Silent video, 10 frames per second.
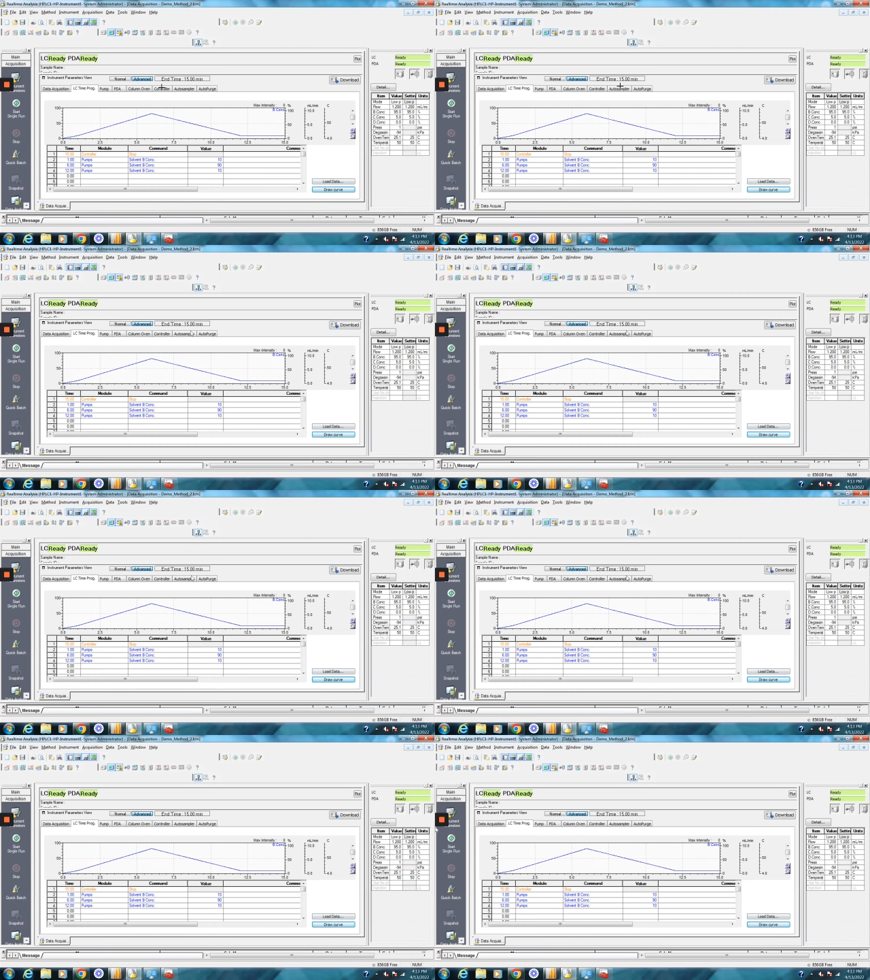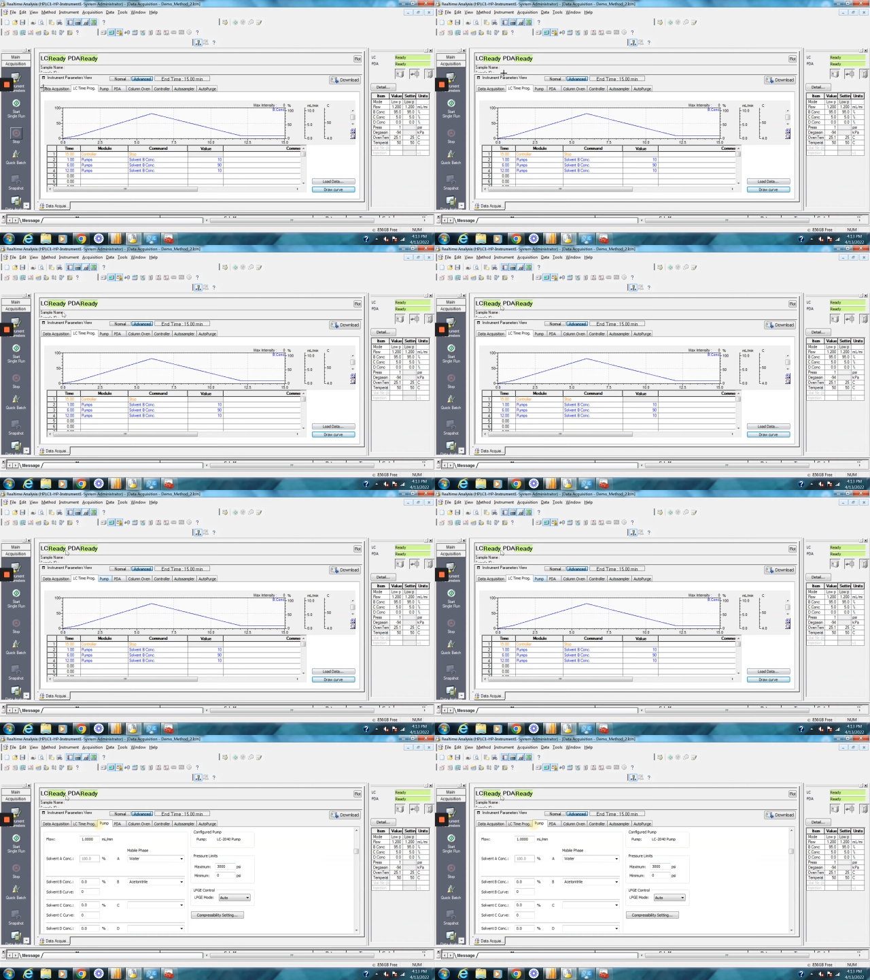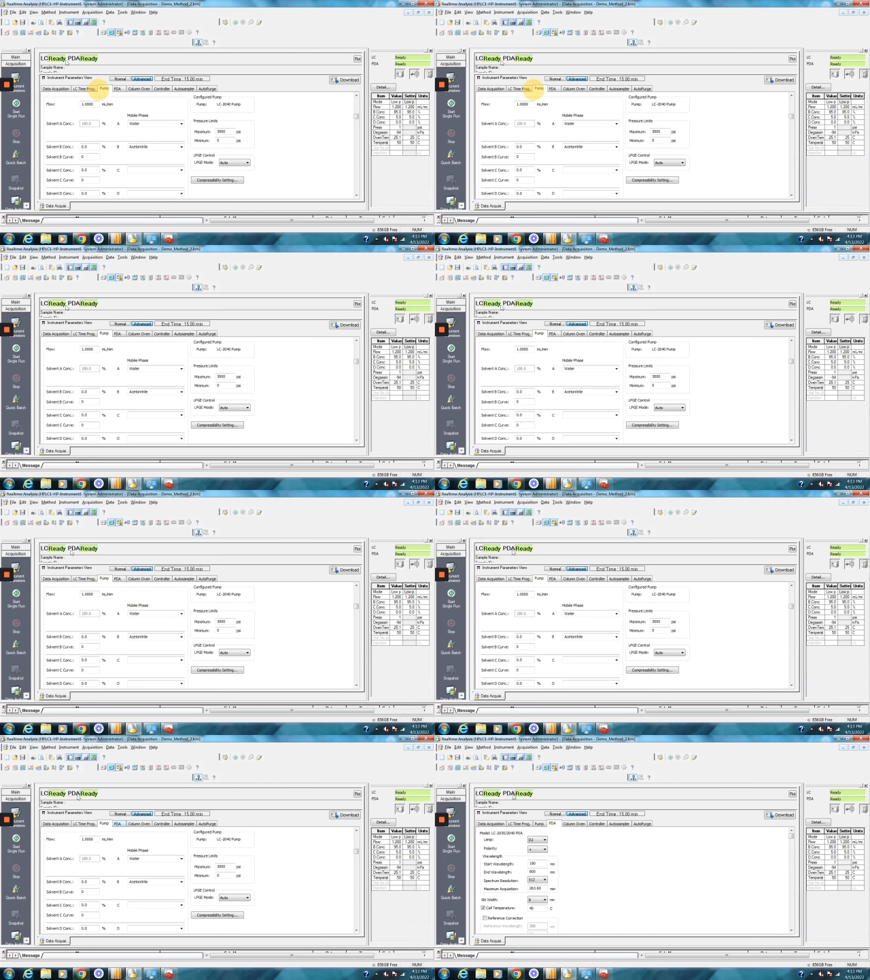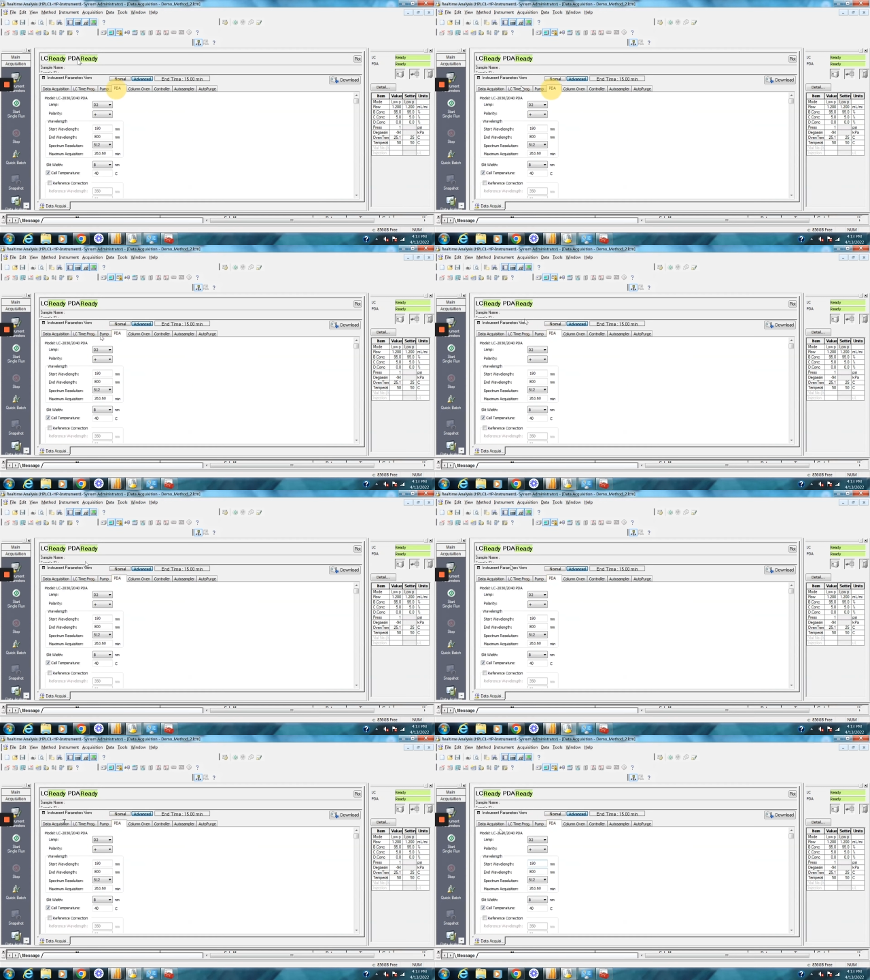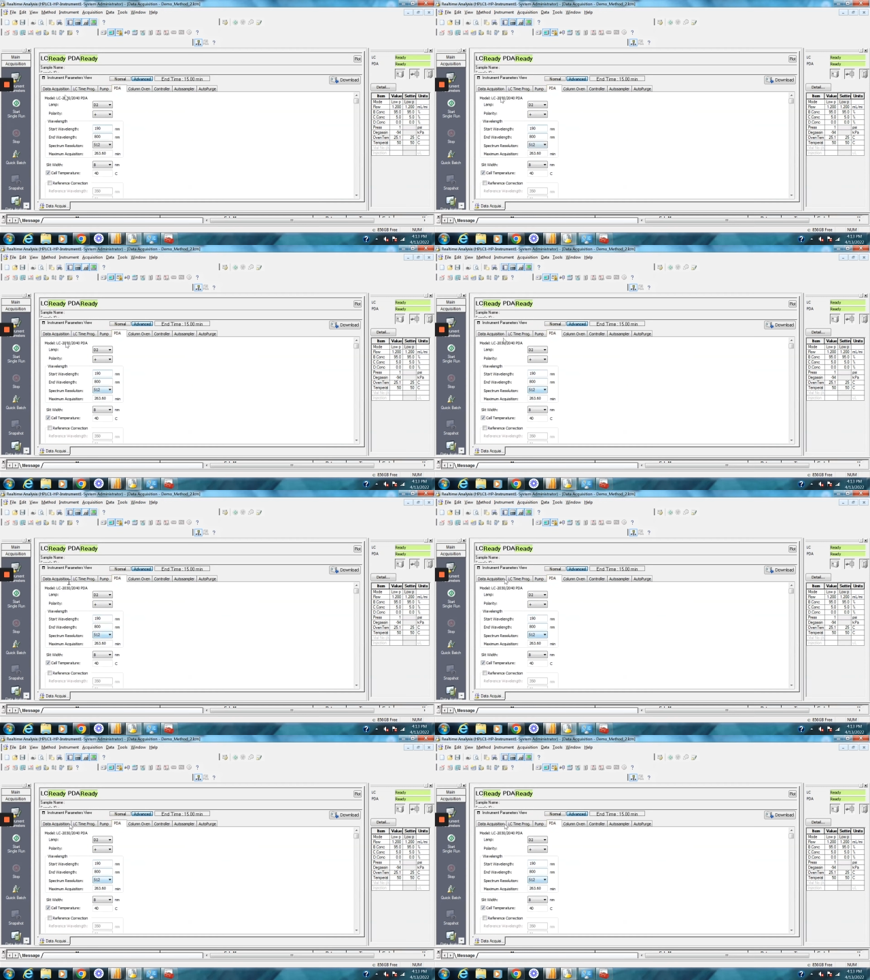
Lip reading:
No face is visible, so there are no lips to read.